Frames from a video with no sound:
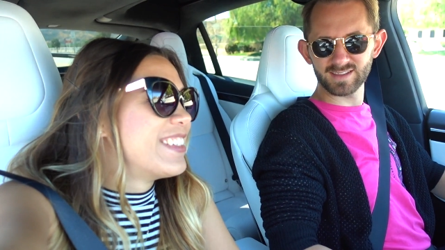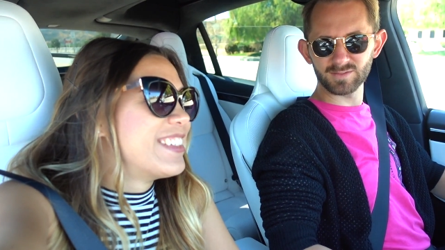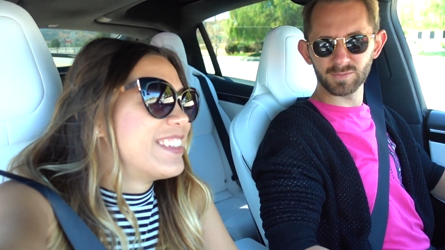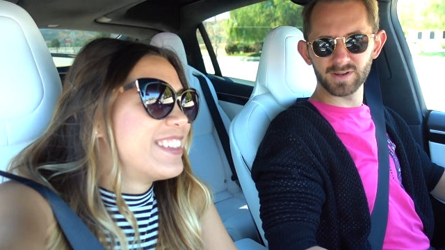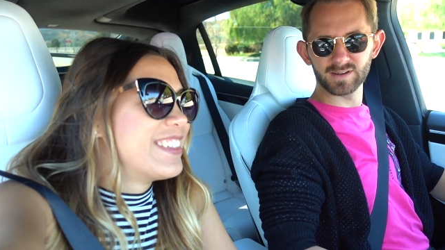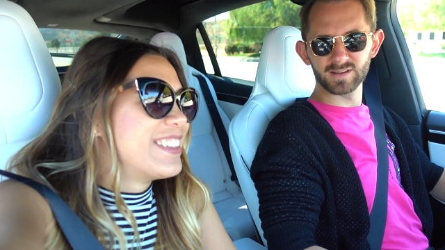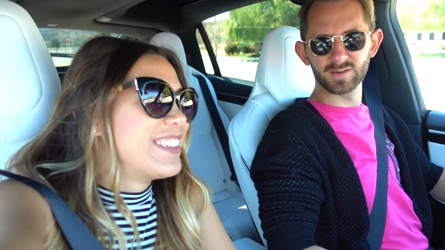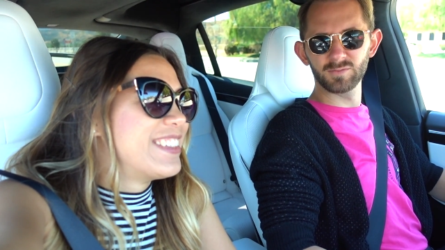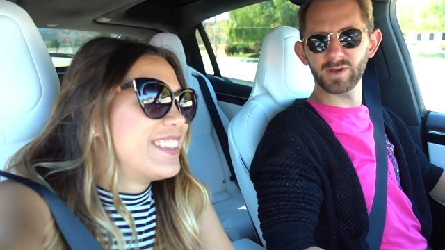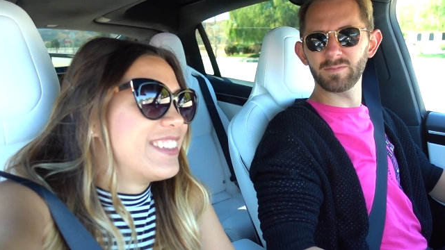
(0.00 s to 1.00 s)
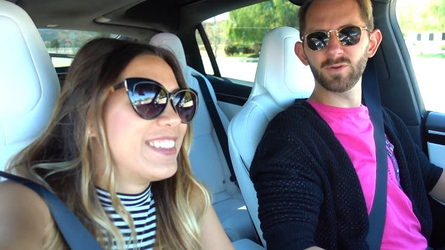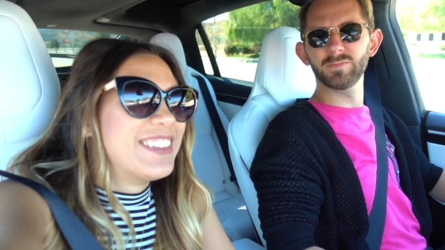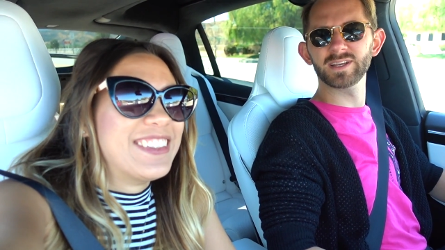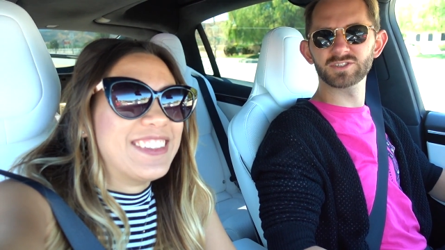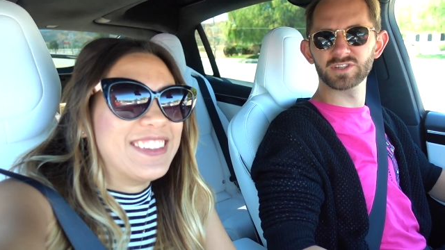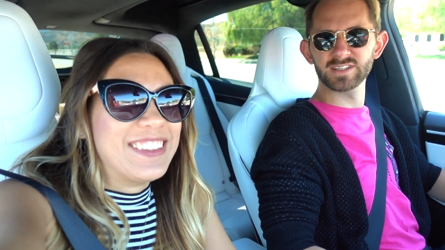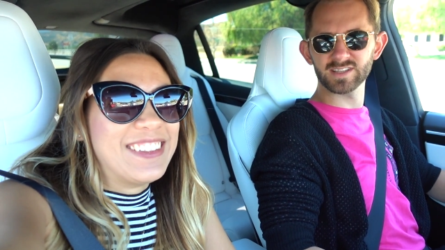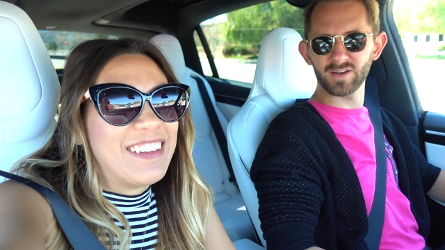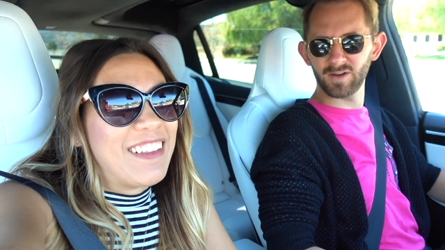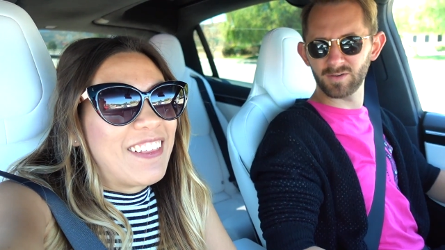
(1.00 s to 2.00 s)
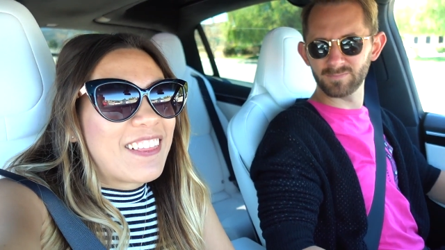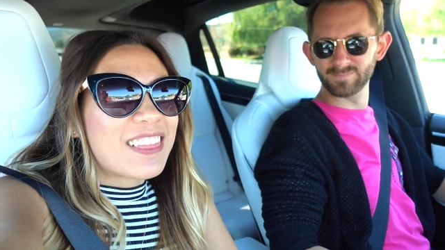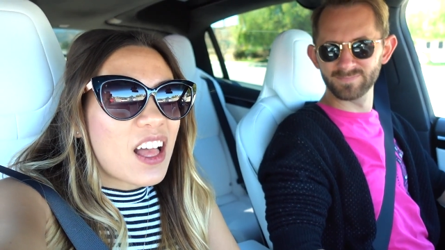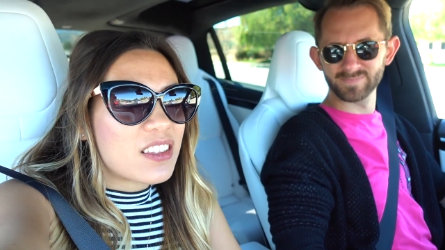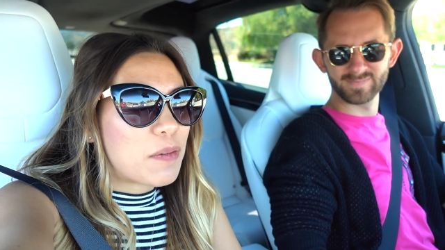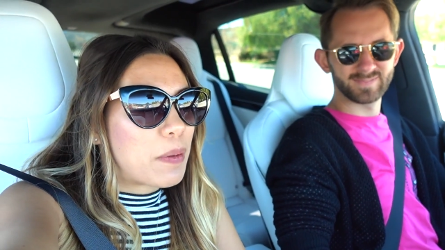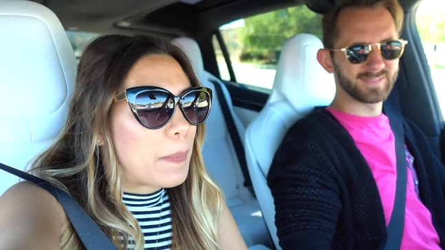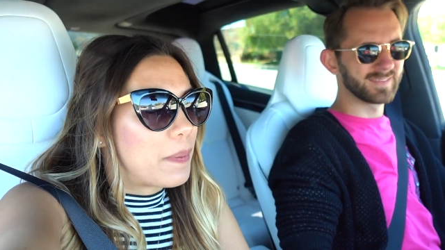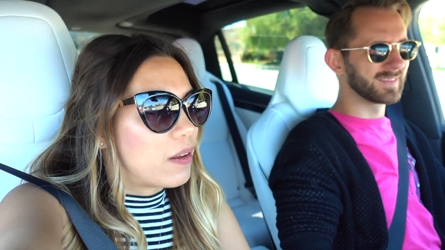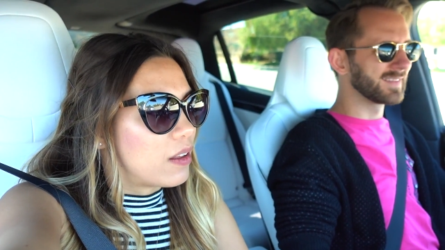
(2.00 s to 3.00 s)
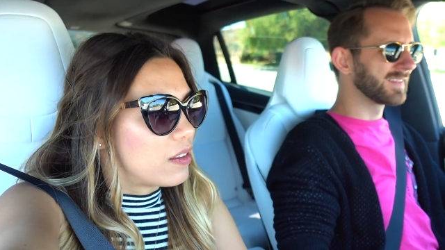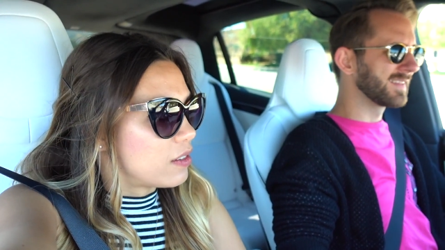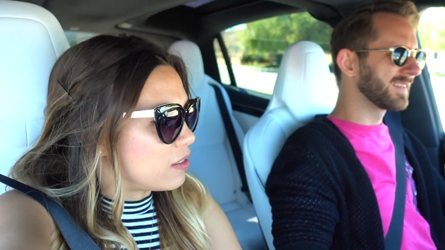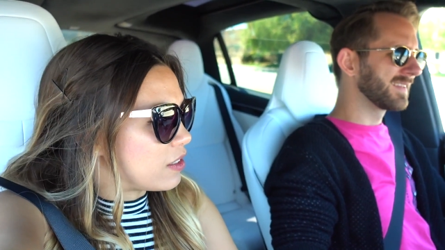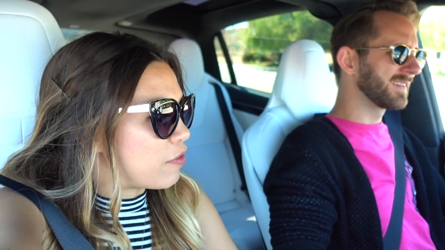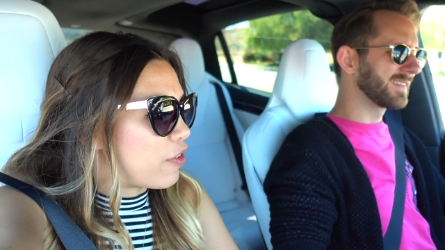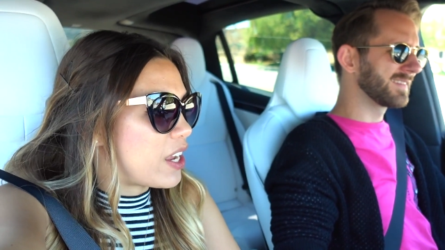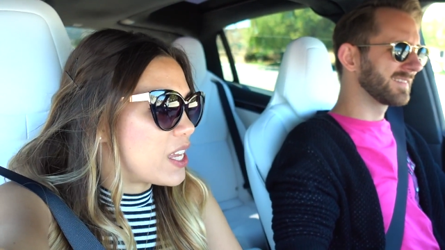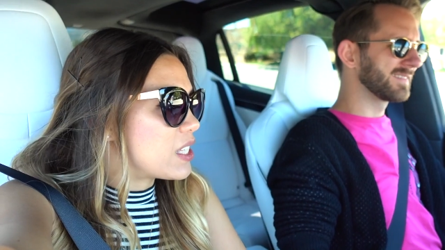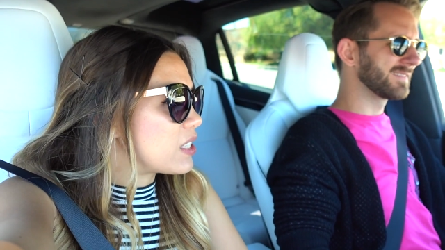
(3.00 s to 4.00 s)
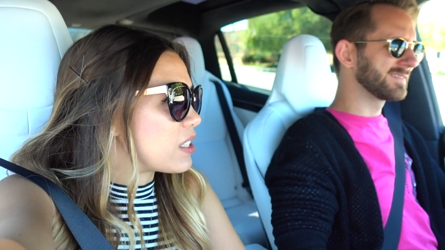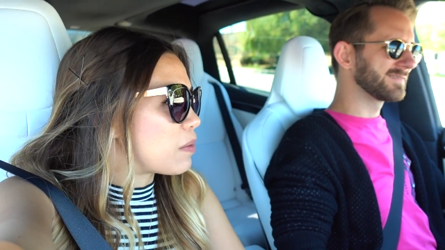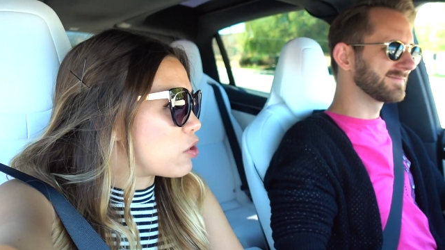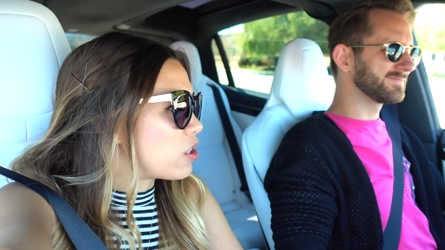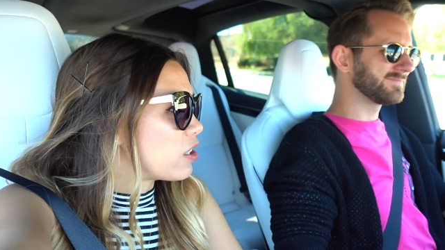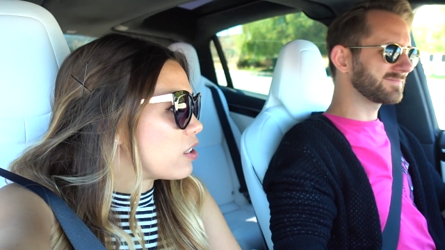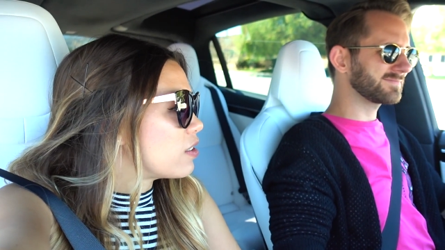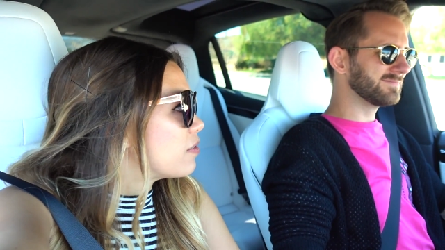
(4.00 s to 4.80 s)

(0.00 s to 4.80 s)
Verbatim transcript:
Speaker 1: That's weird. Who, who makes cheese at home?
Speaker 2: Lots of people. In France, I'm sure.